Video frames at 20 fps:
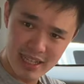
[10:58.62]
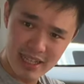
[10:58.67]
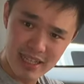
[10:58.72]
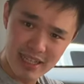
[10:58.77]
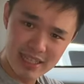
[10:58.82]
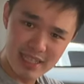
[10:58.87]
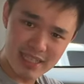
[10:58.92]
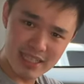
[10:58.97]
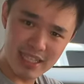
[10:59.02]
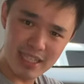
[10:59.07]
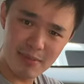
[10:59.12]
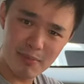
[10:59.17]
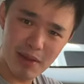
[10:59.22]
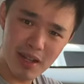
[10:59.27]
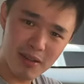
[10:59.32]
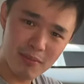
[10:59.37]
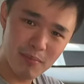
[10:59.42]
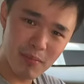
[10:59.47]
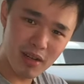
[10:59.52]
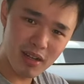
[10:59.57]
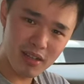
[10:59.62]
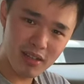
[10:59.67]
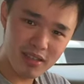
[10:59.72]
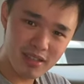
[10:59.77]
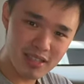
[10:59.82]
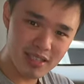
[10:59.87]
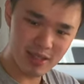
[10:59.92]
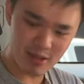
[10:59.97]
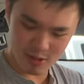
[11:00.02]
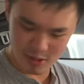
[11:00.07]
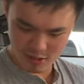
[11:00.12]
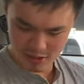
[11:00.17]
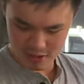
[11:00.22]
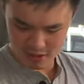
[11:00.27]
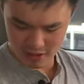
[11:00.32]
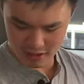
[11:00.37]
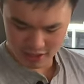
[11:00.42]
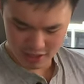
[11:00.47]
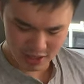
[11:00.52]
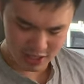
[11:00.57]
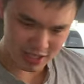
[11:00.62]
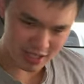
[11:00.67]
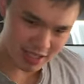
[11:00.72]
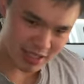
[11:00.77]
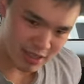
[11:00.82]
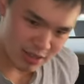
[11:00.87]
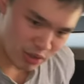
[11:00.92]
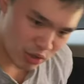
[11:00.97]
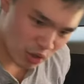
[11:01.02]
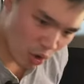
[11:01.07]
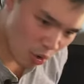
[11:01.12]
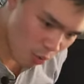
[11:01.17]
seatbelt buckle. So there's just no